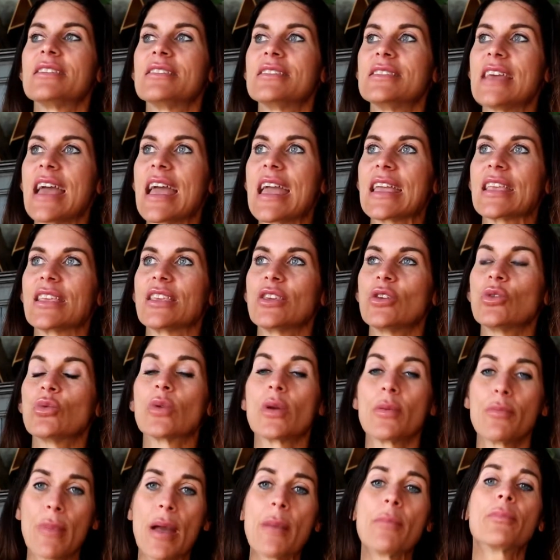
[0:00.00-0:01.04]
that you
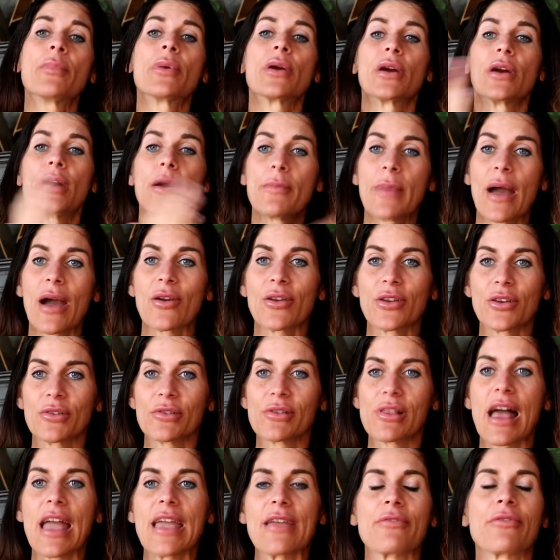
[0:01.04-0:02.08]
remember about your
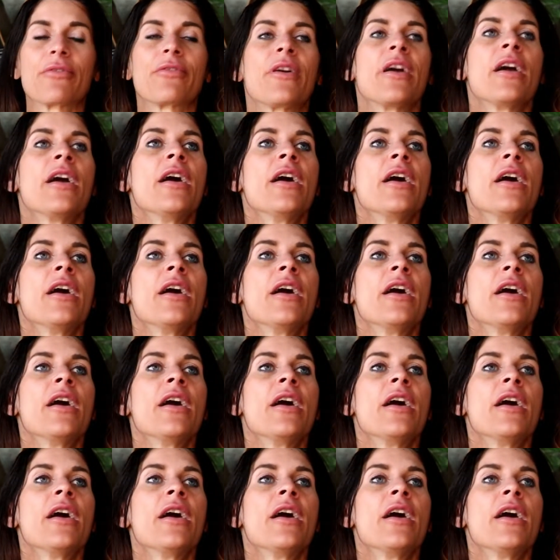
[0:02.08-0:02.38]
life,